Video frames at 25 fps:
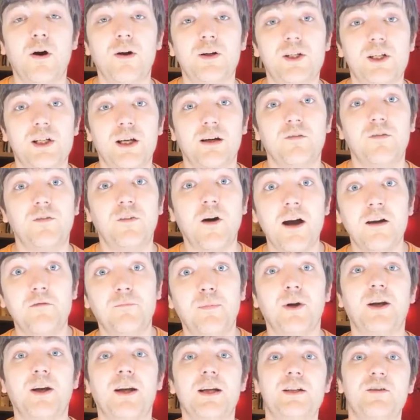watching 5
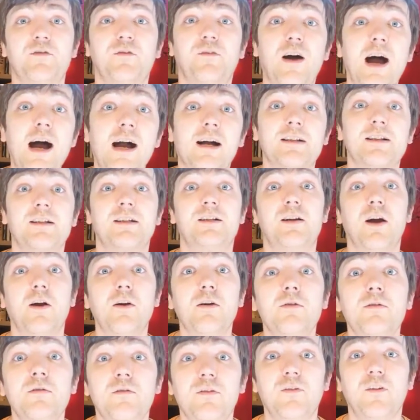Bookish Facts.
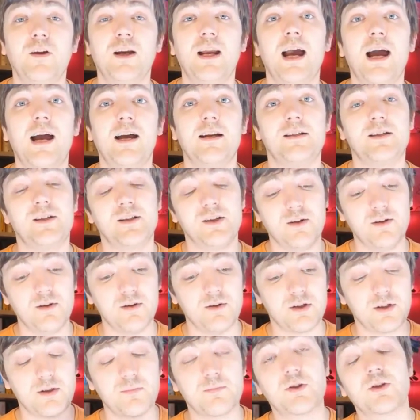Don't forget
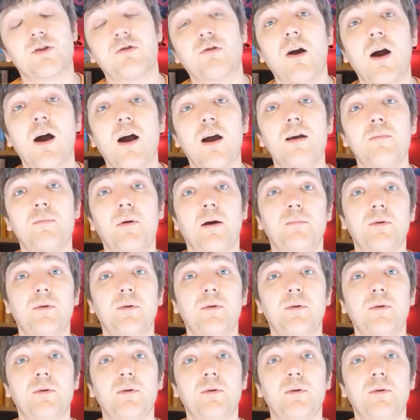to subscribe.